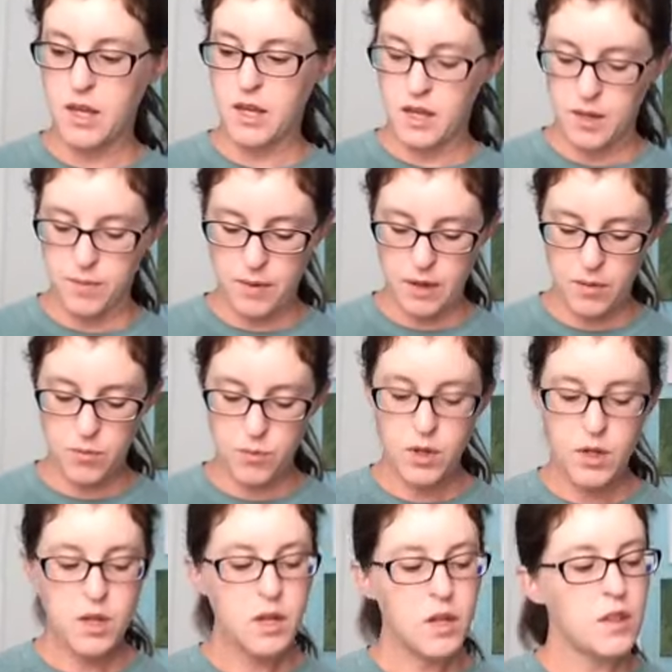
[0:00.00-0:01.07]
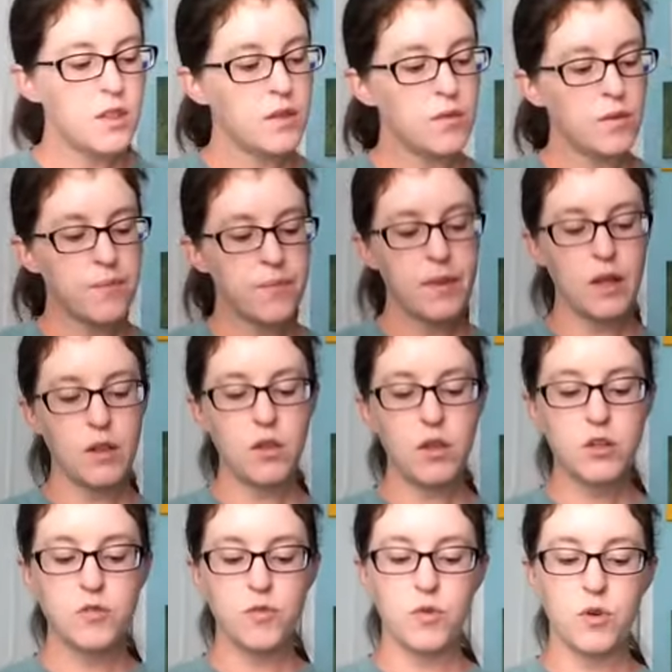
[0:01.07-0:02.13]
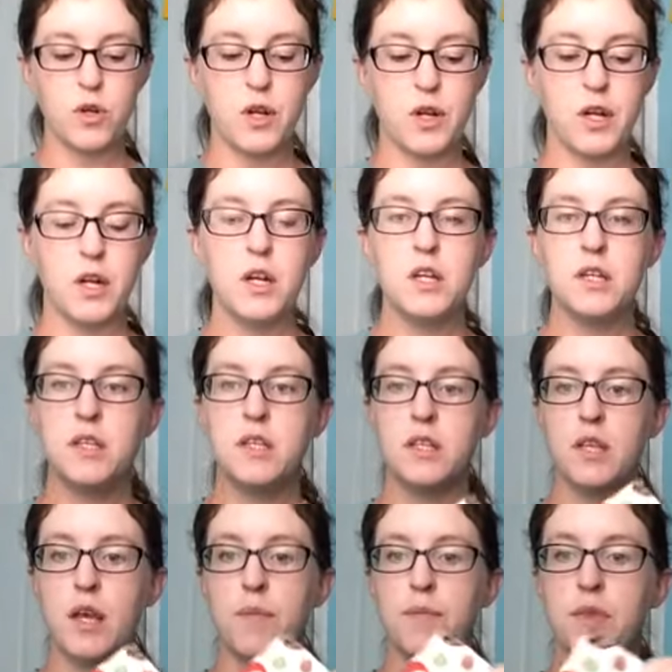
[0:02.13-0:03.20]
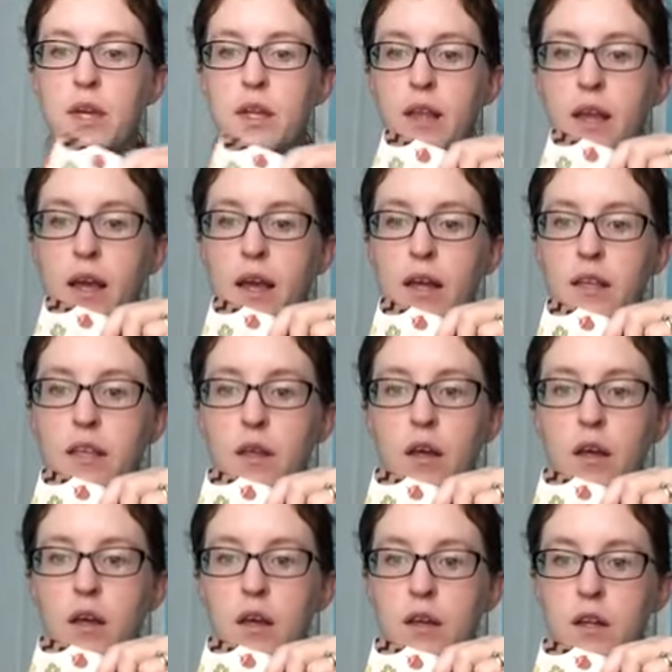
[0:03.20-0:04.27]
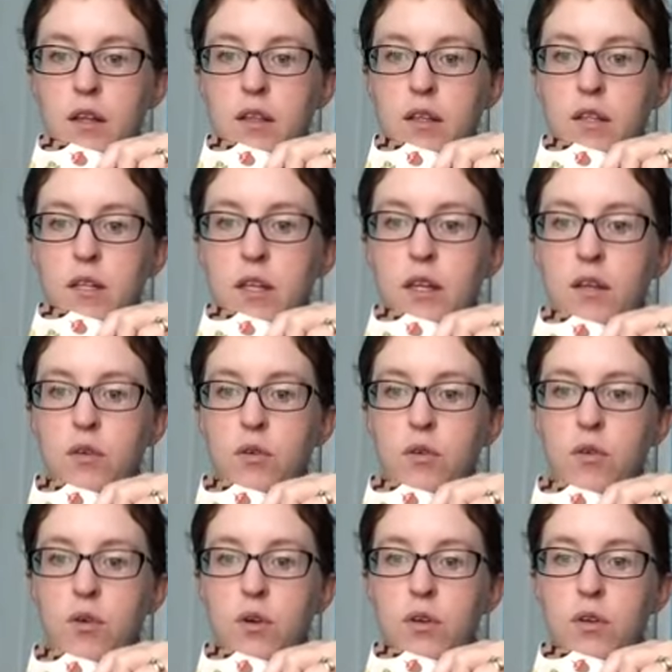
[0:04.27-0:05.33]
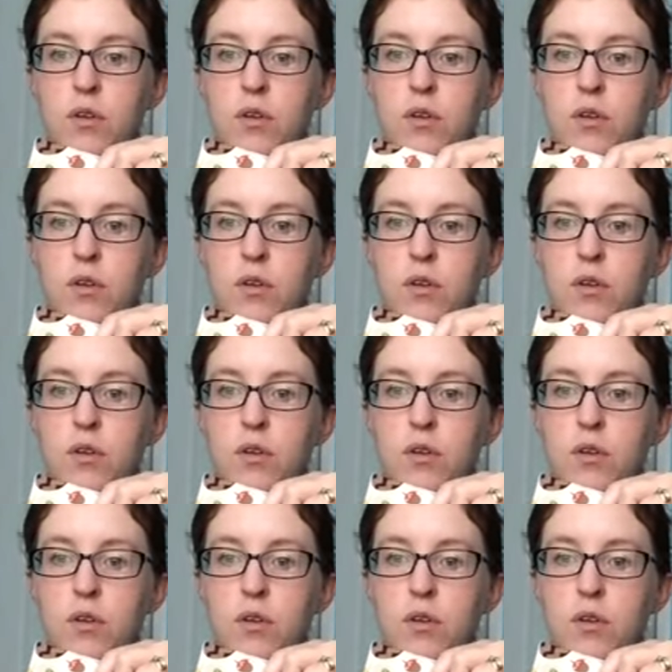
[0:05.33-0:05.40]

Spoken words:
I looked for something that had the teal,